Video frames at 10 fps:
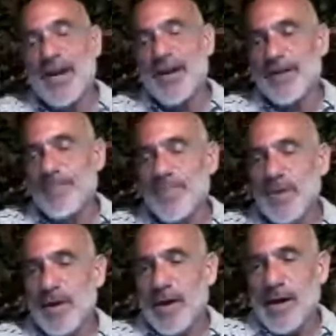it,
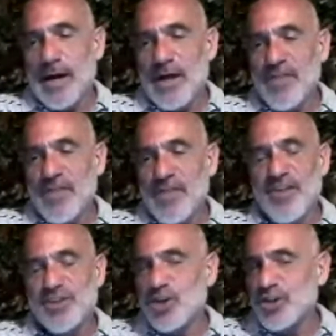the
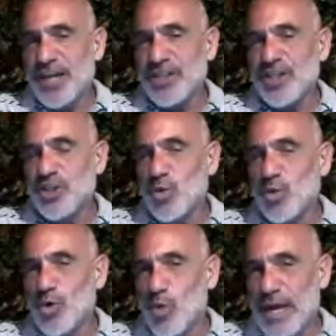search engines
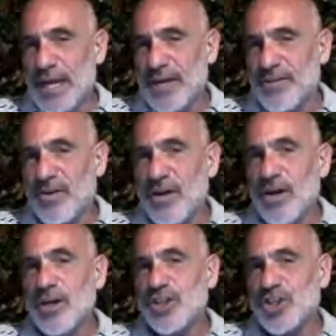would read it
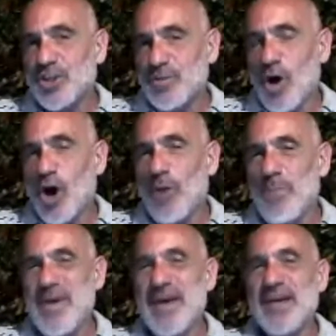Small
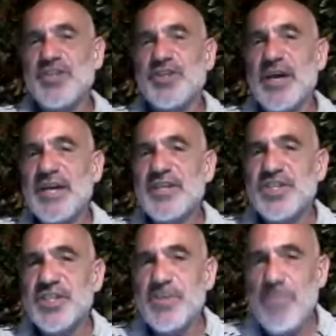Biz
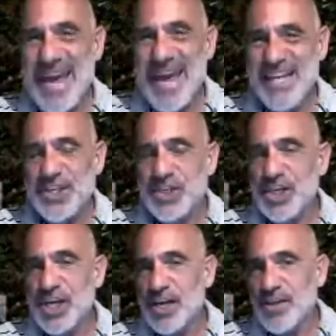Space
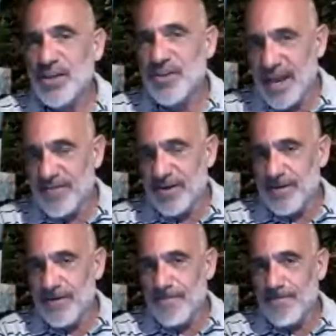David.